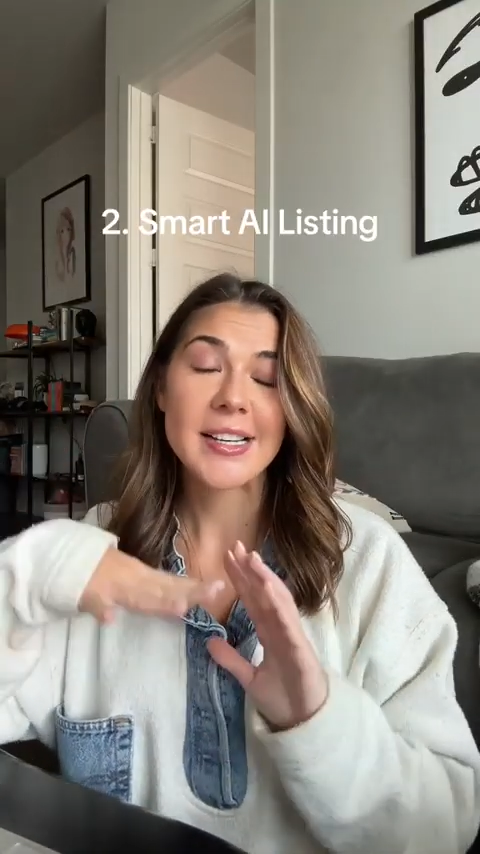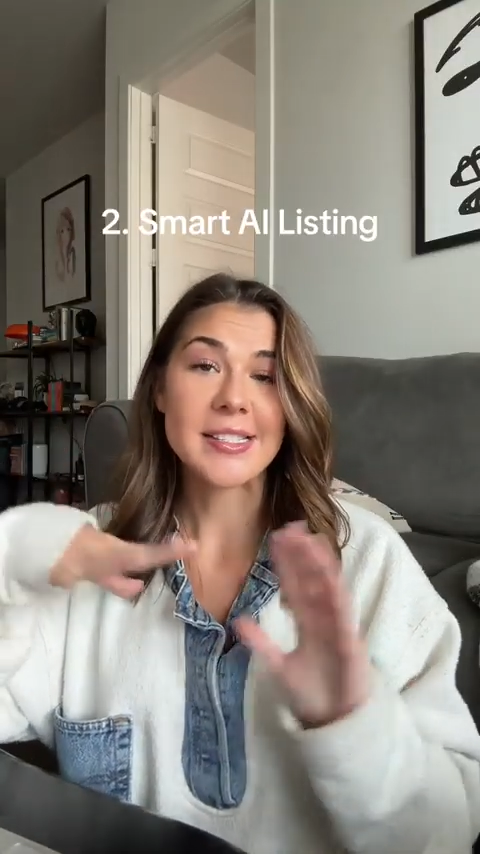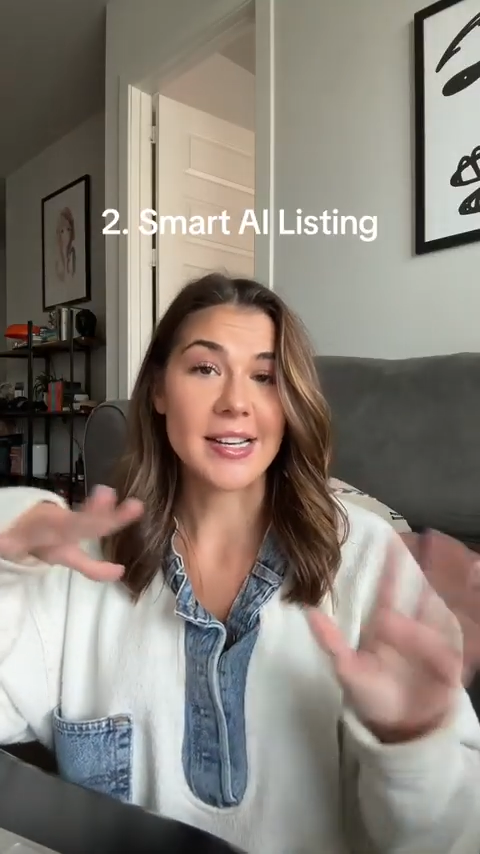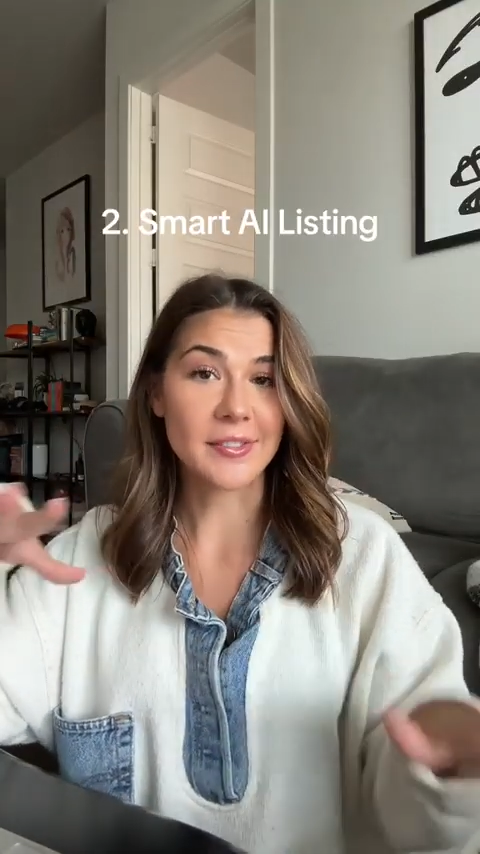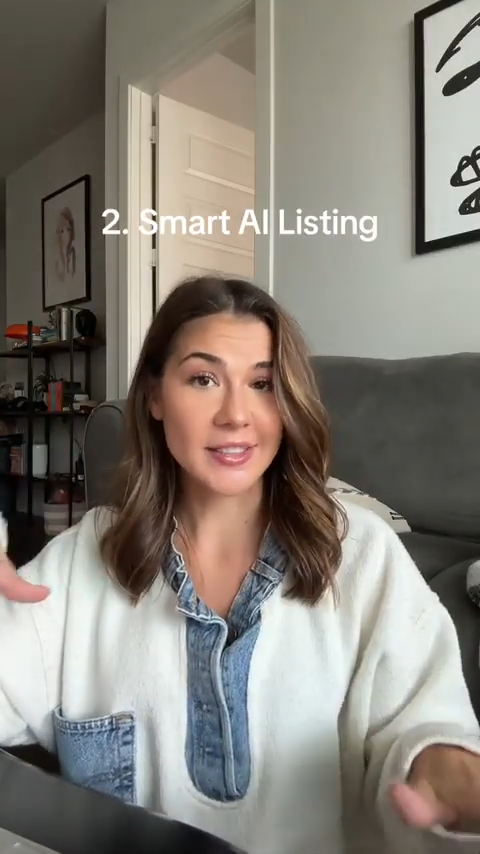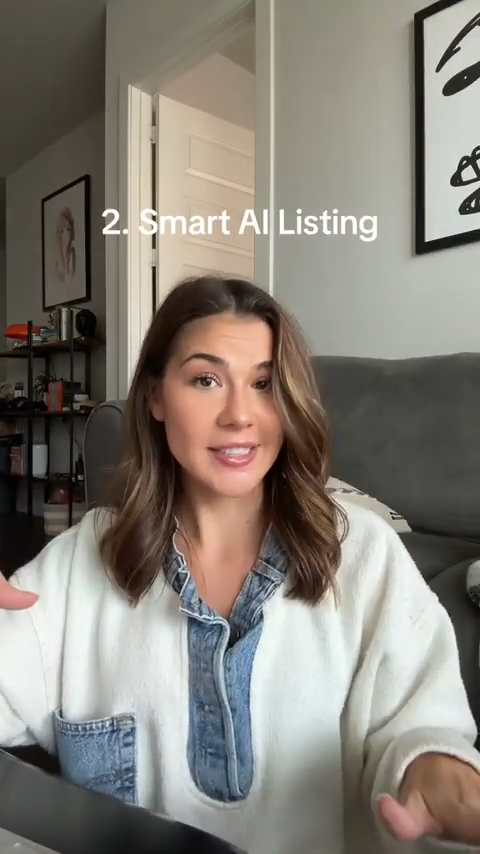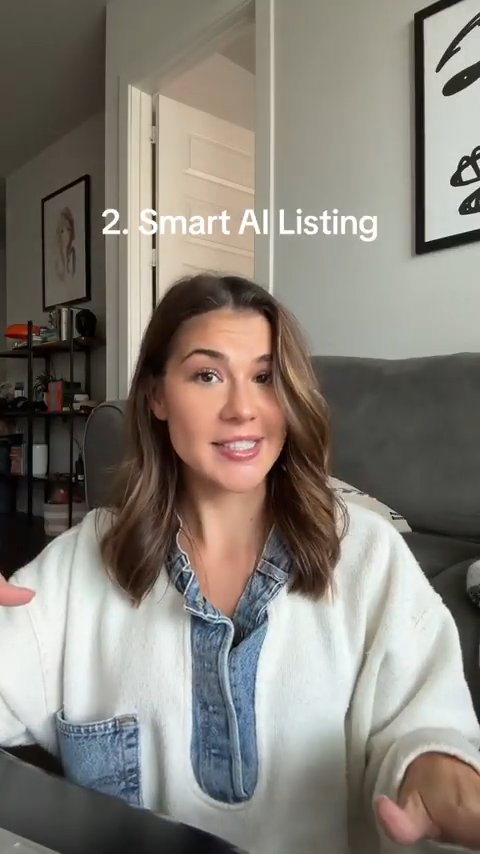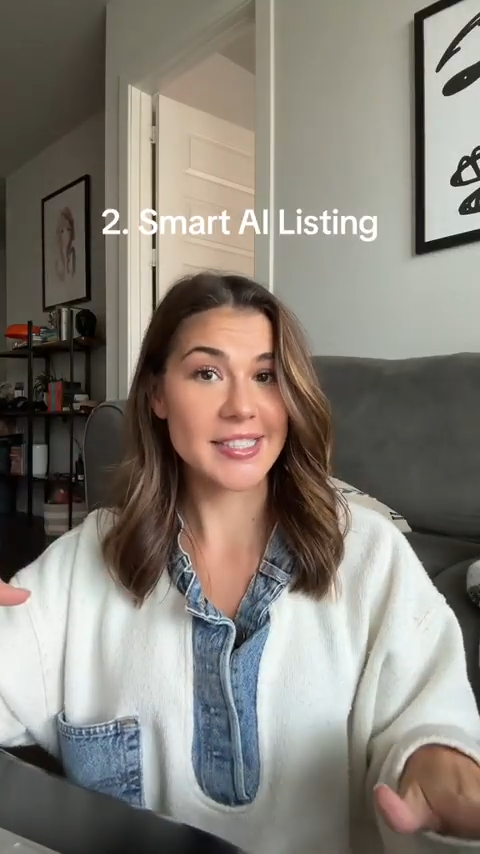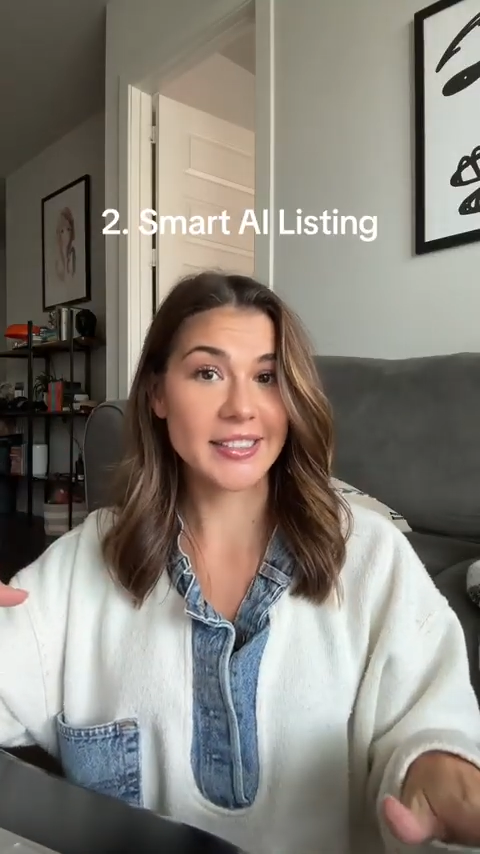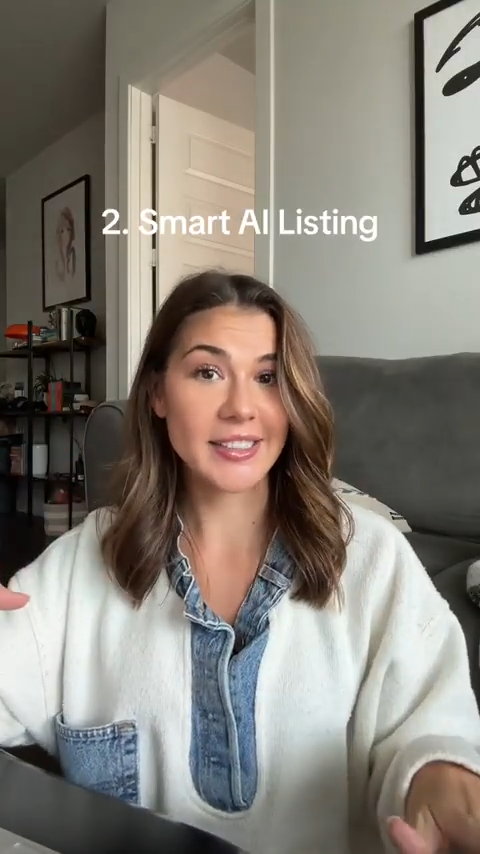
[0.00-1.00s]
Definitely
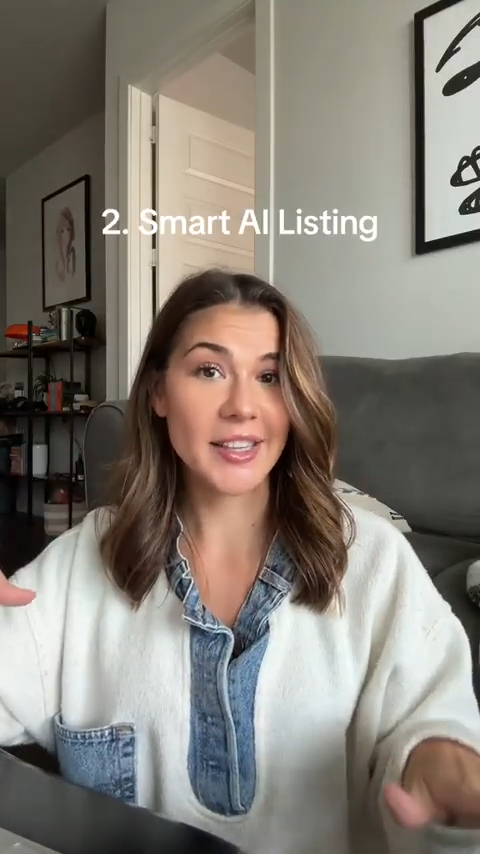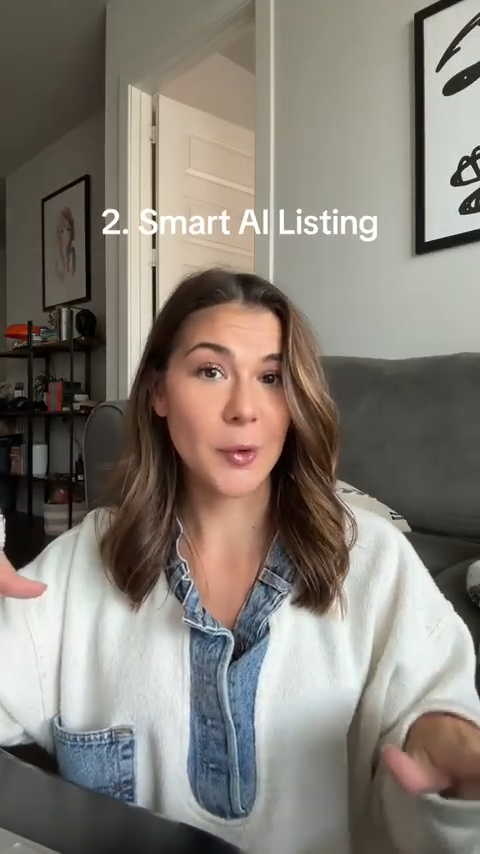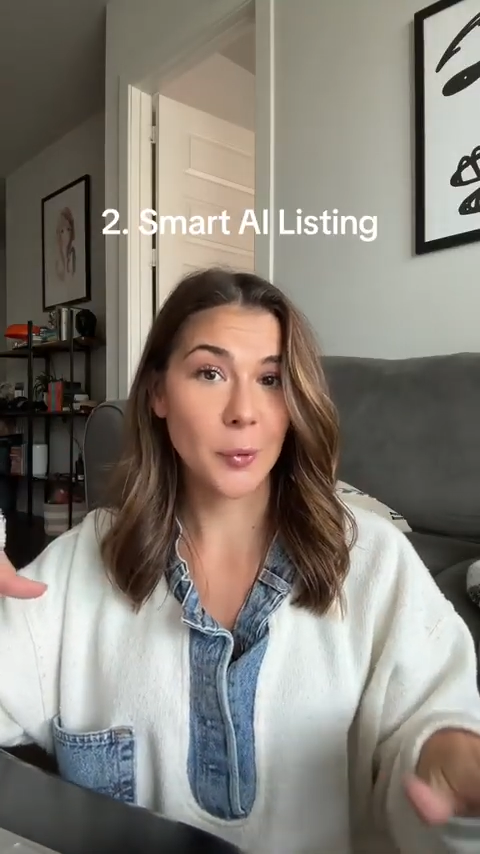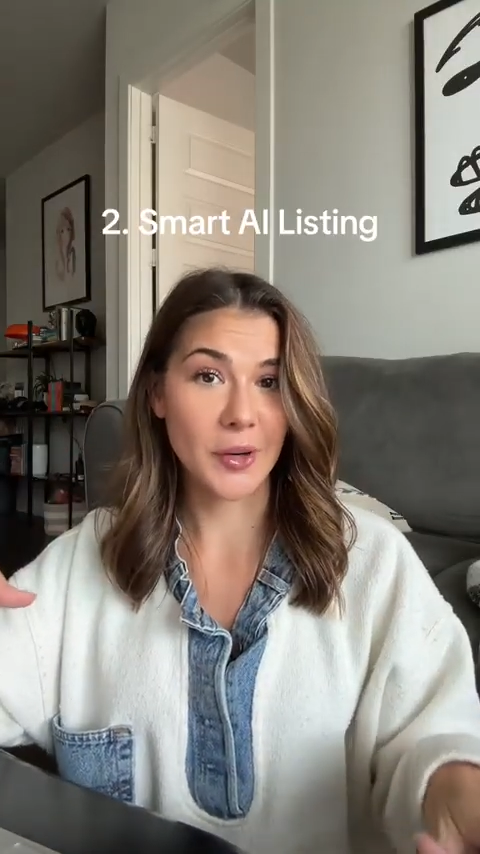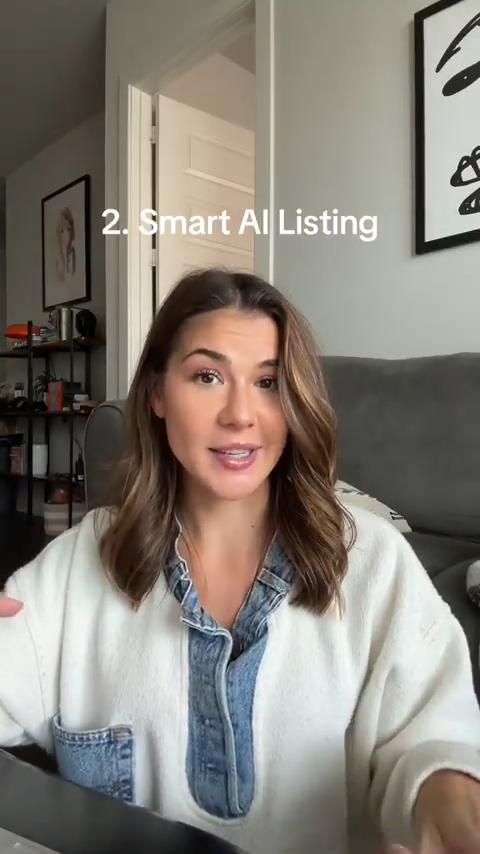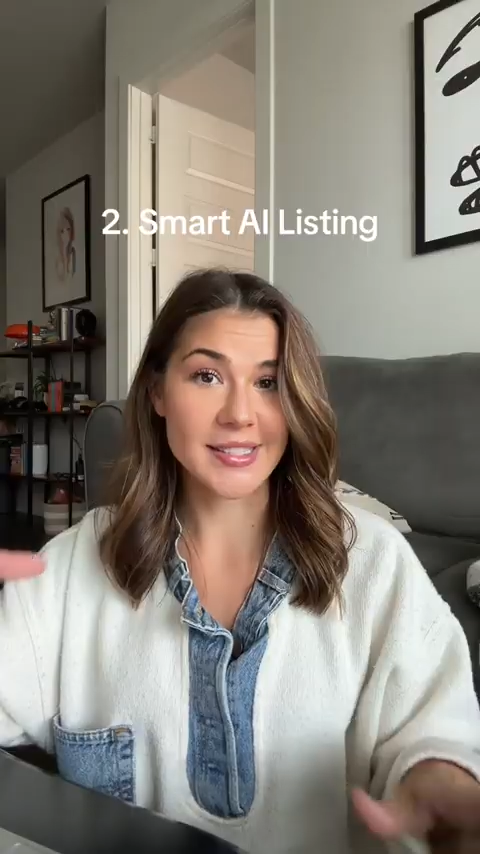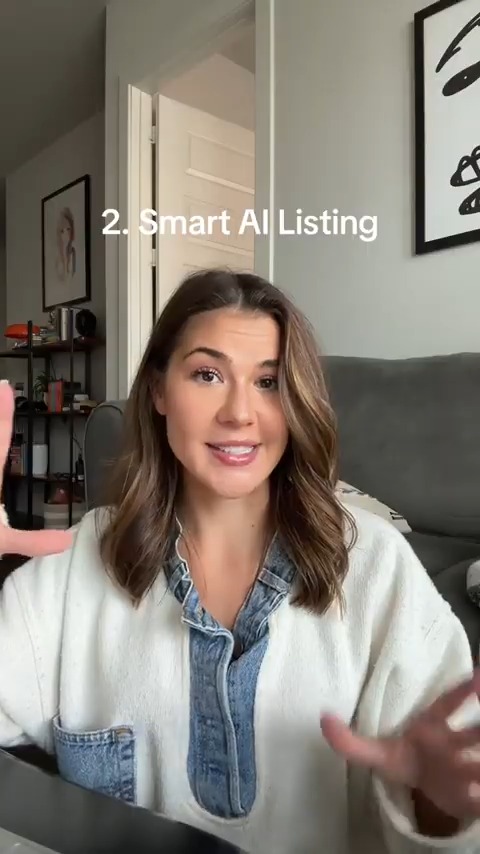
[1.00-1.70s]
still in the works.